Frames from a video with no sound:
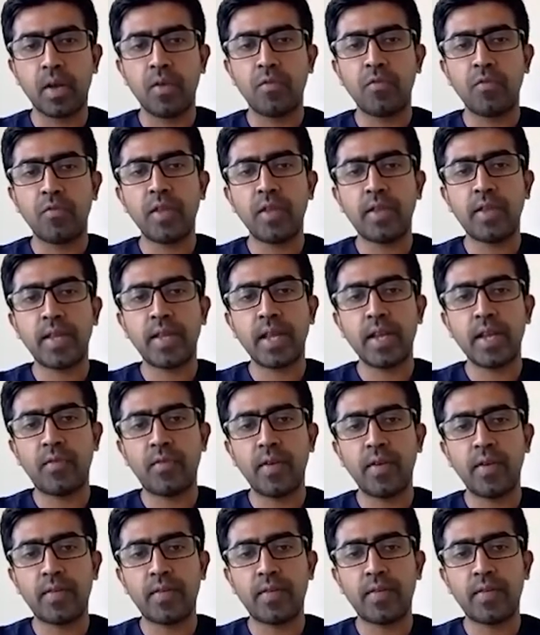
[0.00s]
with
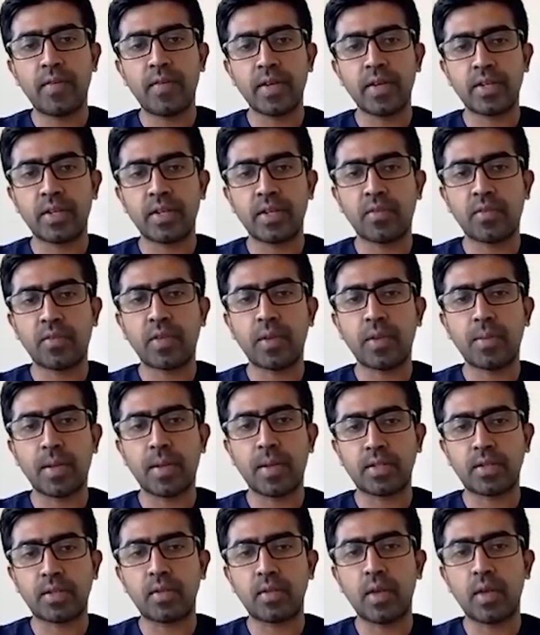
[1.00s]
infiltration of the
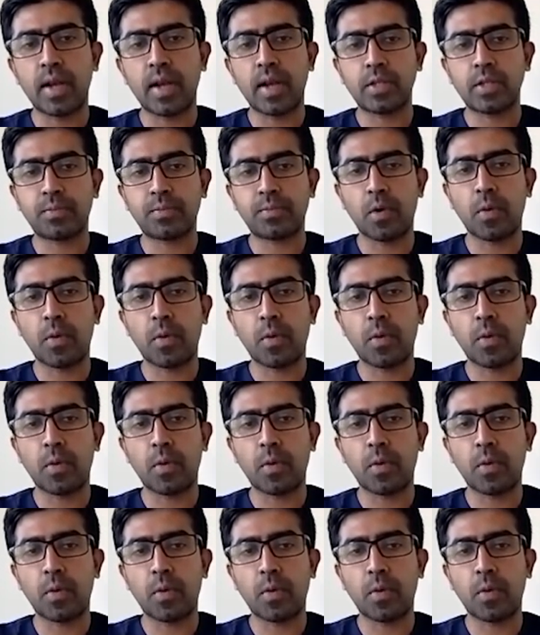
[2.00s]
muscularis